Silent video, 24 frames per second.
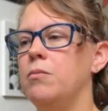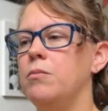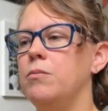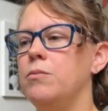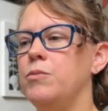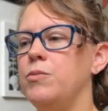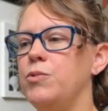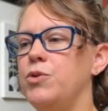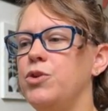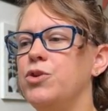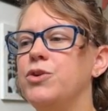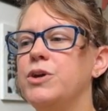
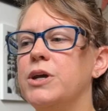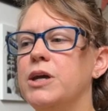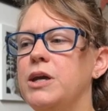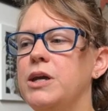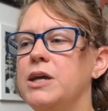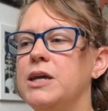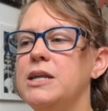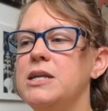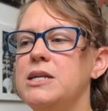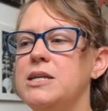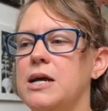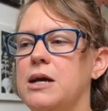you can
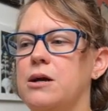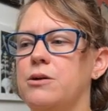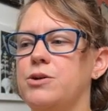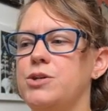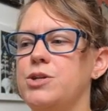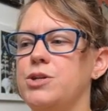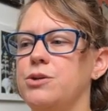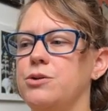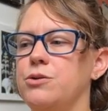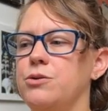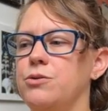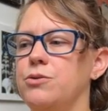get down
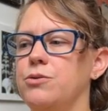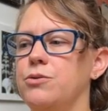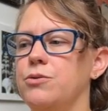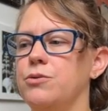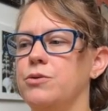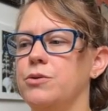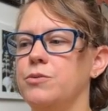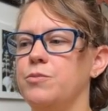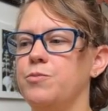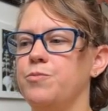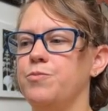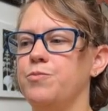to
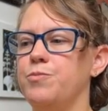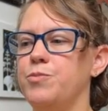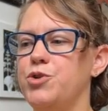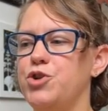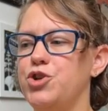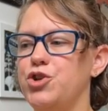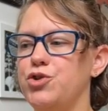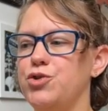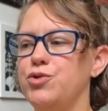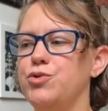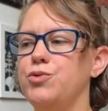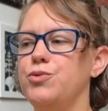
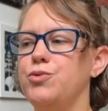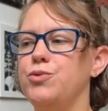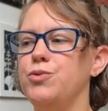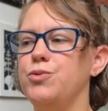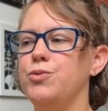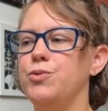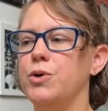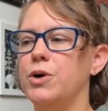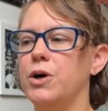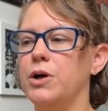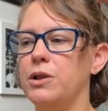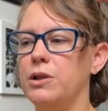
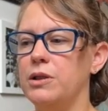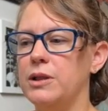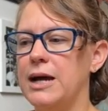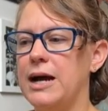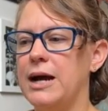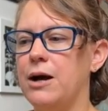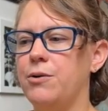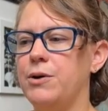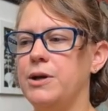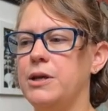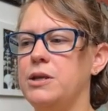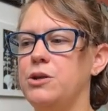
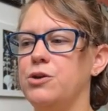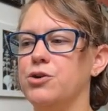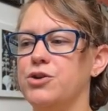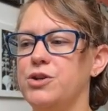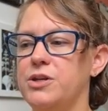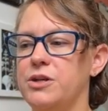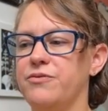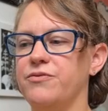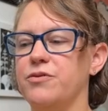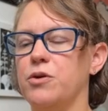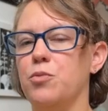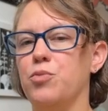allowing your
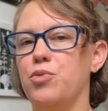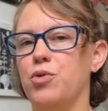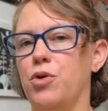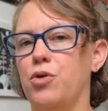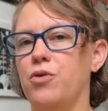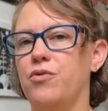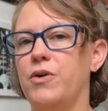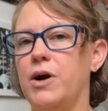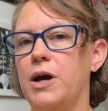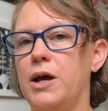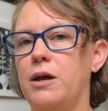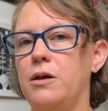different
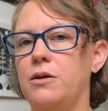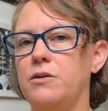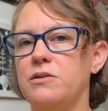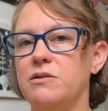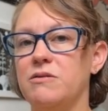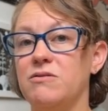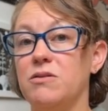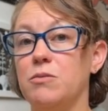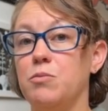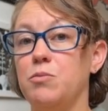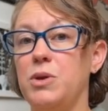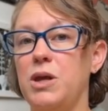profiles
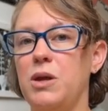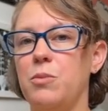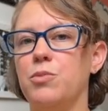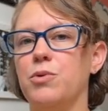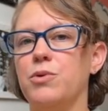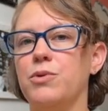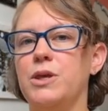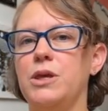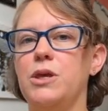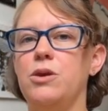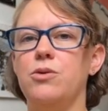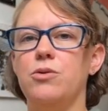of the people
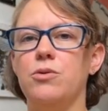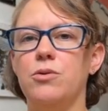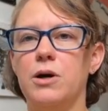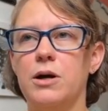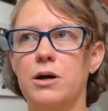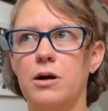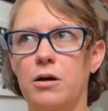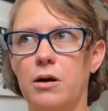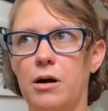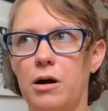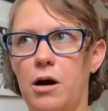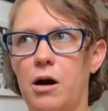that you
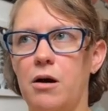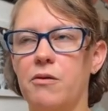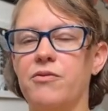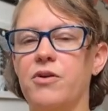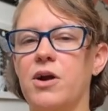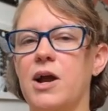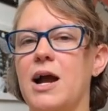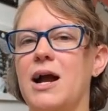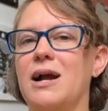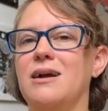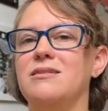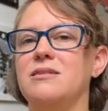offer
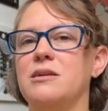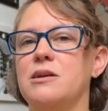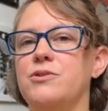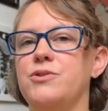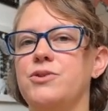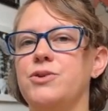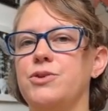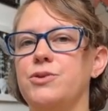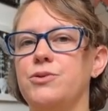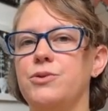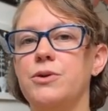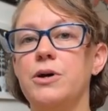access
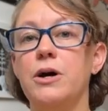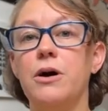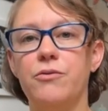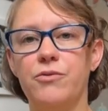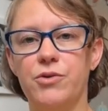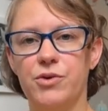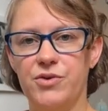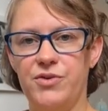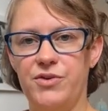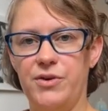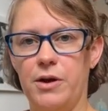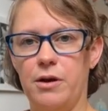to of
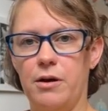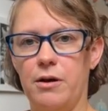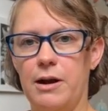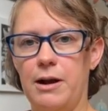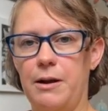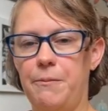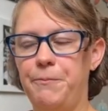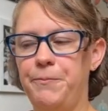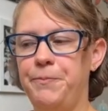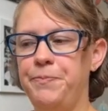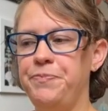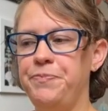your
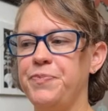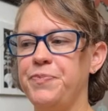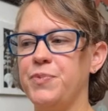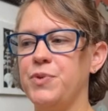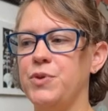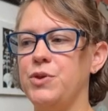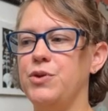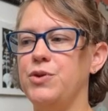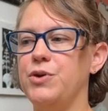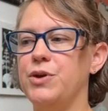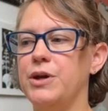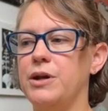CRM.
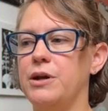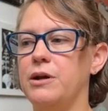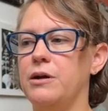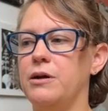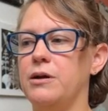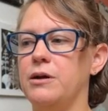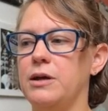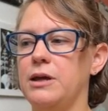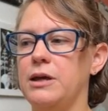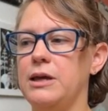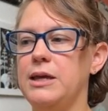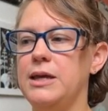You can
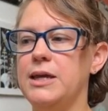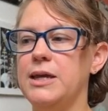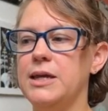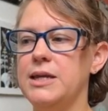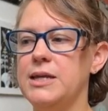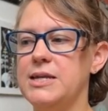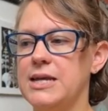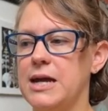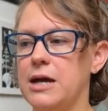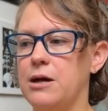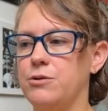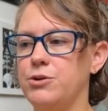get
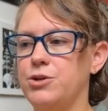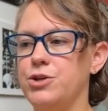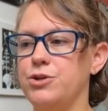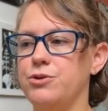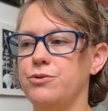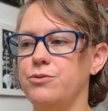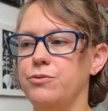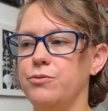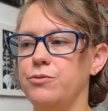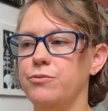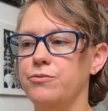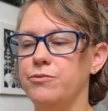down
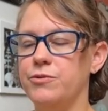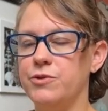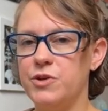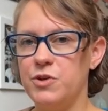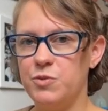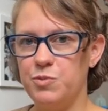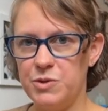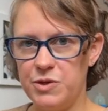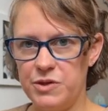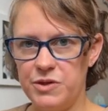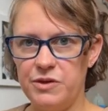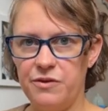to
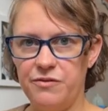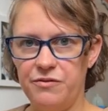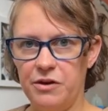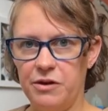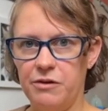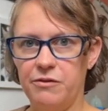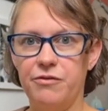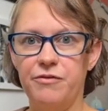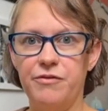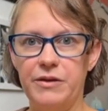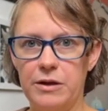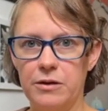specific
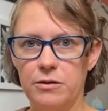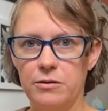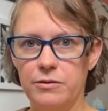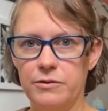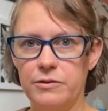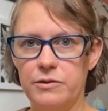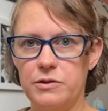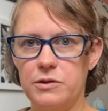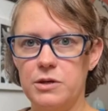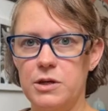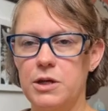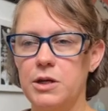
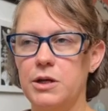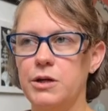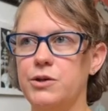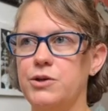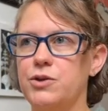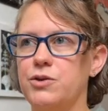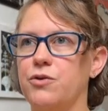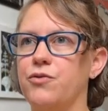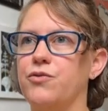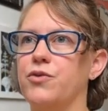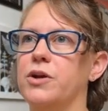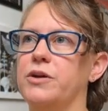fields.
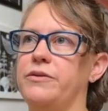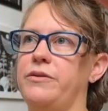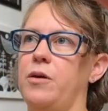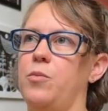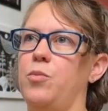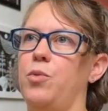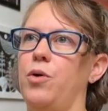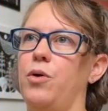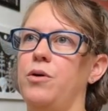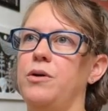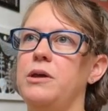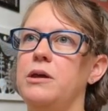So for
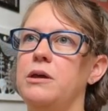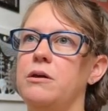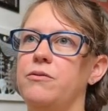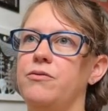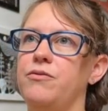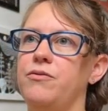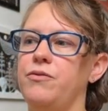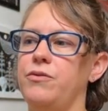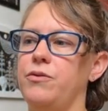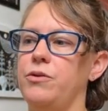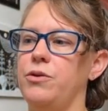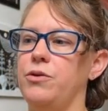example,
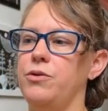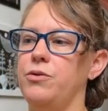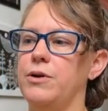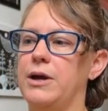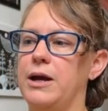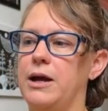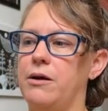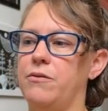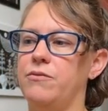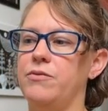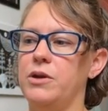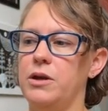if you
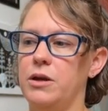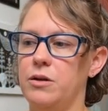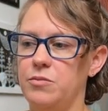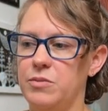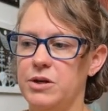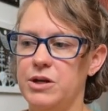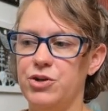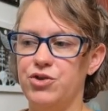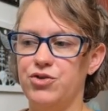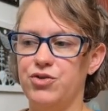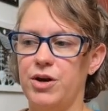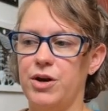have an
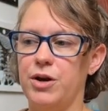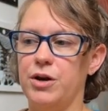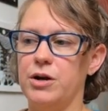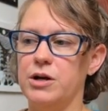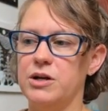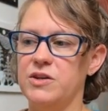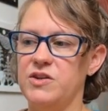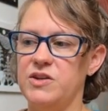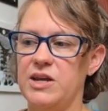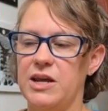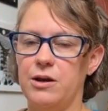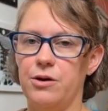administrator, a
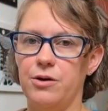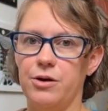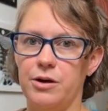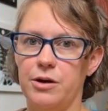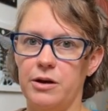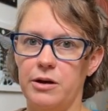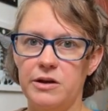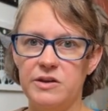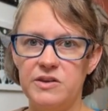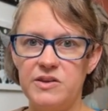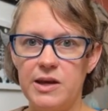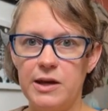standard,
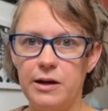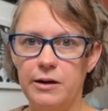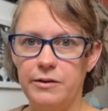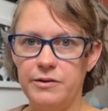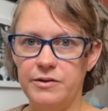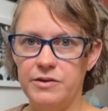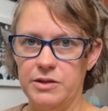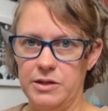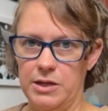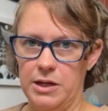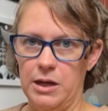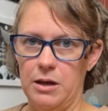and a
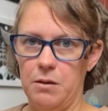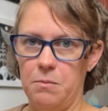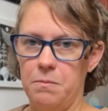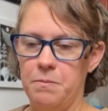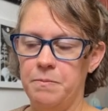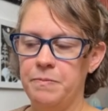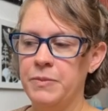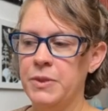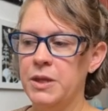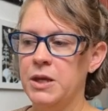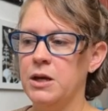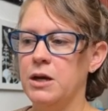sales team,
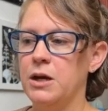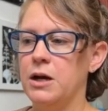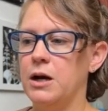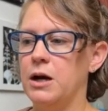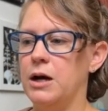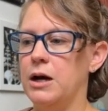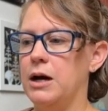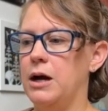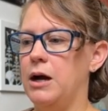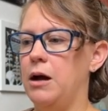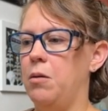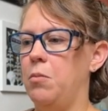
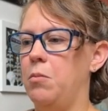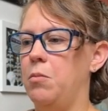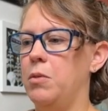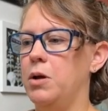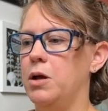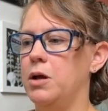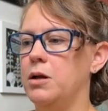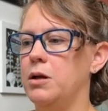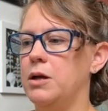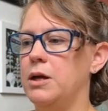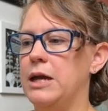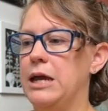and
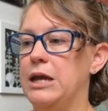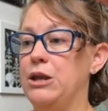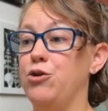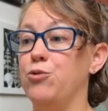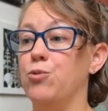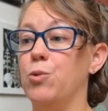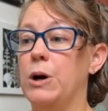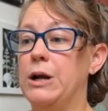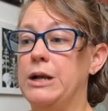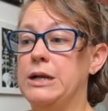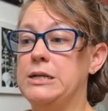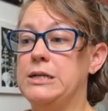you
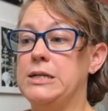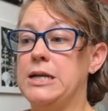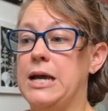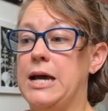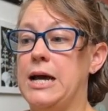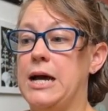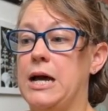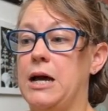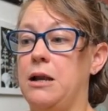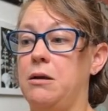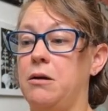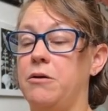wanted to
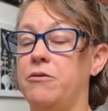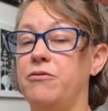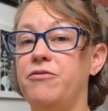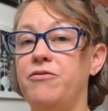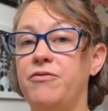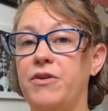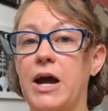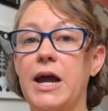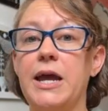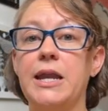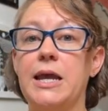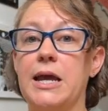add a
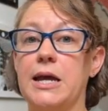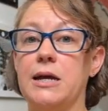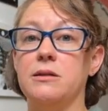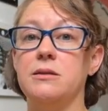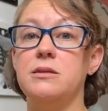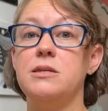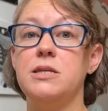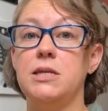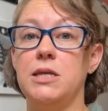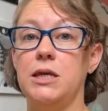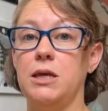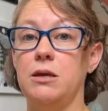
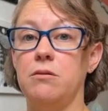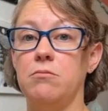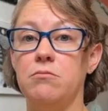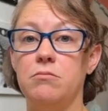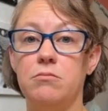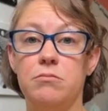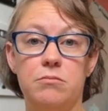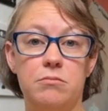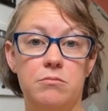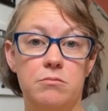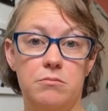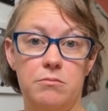finance team
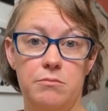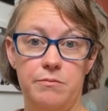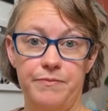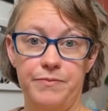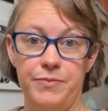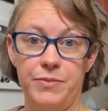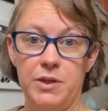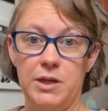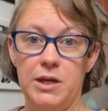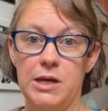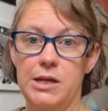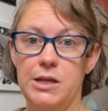
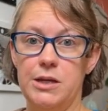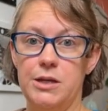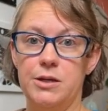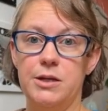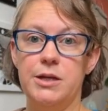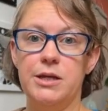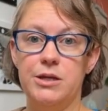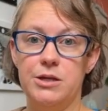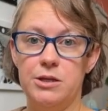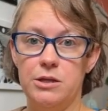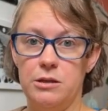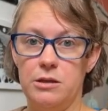
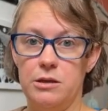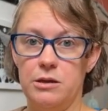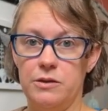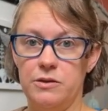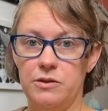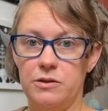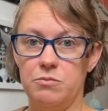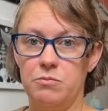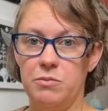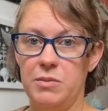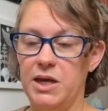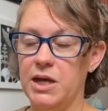into
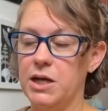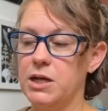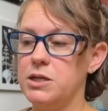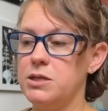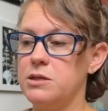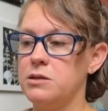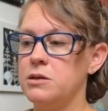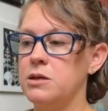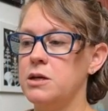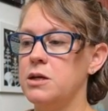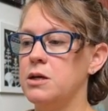this mix,